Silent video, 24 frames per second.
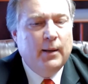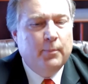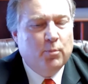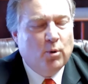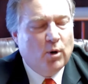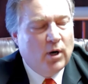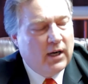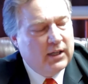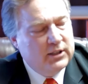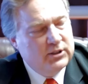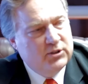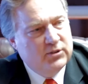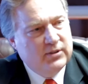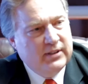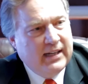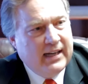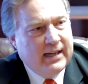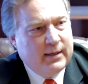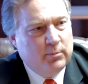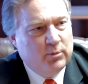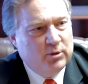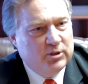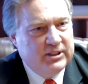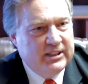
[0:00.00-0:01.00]
proctor in
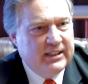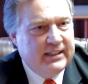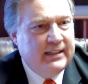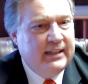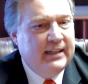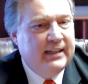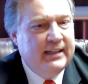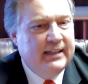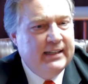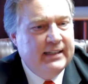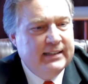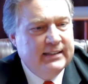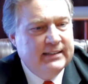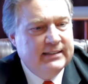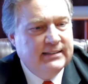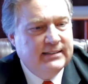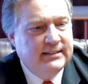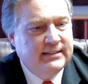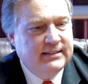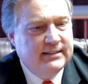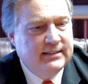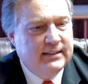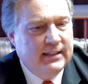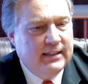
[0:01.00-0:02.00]
Admiralty
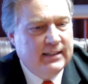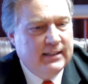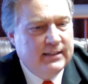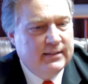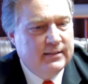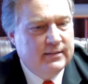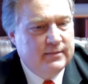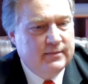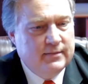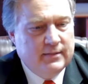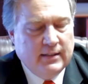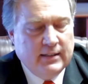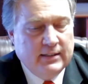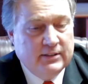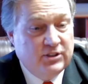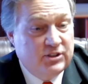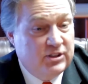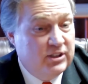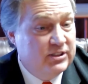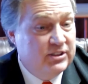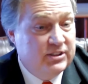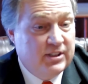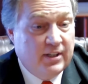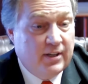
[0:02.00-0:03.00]
is it's
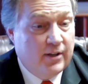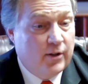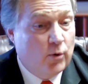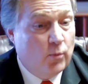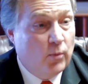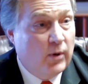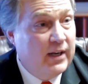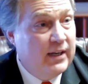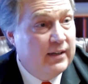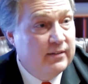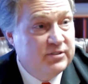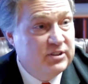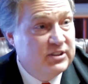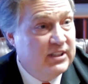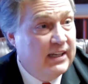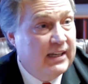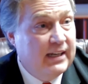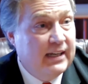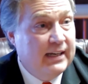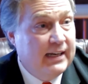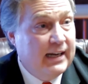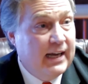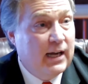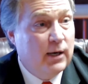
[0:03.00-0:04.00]
just another way of
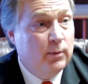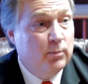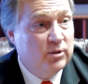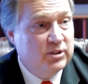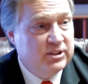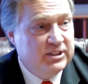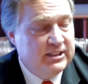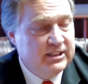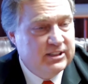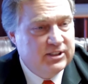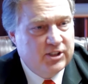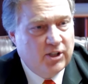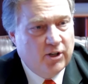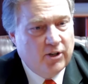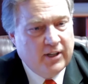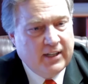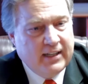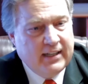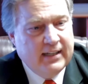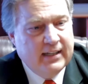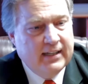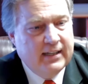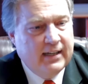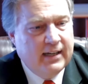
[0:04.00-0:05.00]
saying an Admiralty
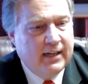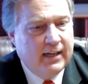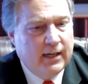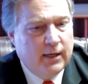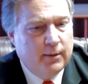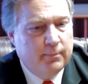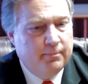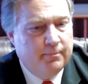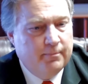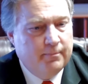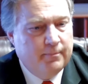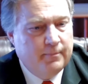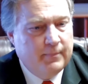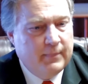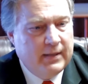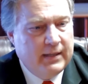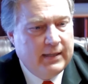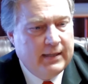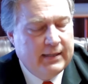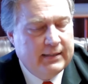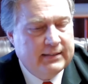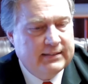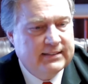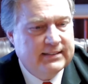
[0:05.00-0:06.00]
attorney.
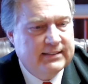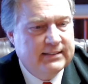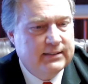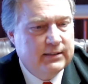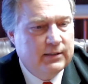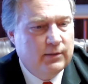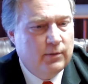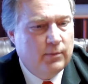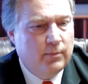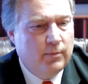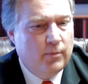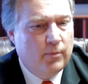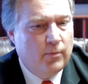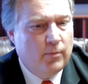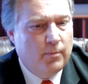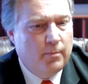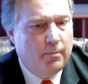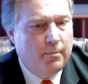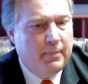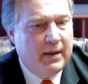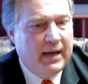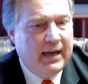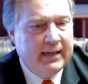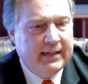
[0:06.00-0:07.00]
It's
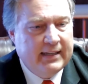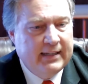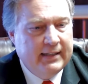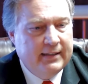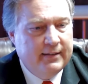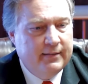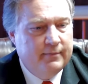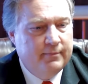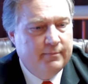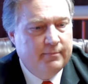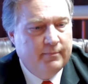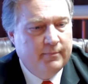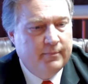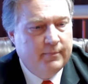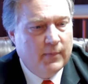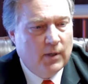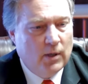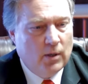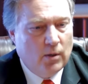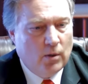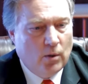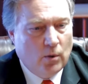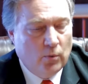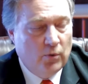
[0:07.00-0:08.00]
back in
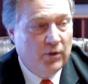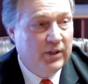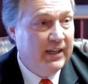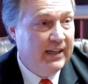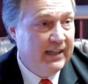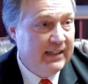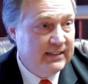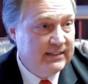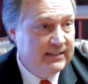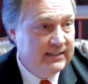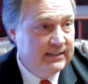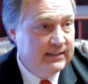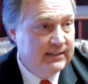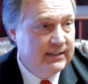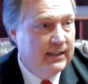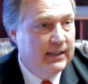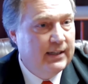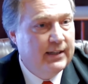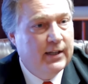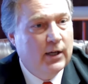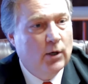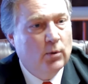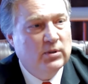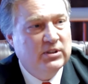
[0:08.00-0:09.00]
olden days
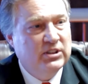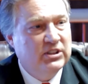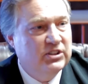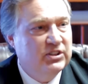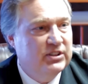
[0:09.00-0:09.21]
there was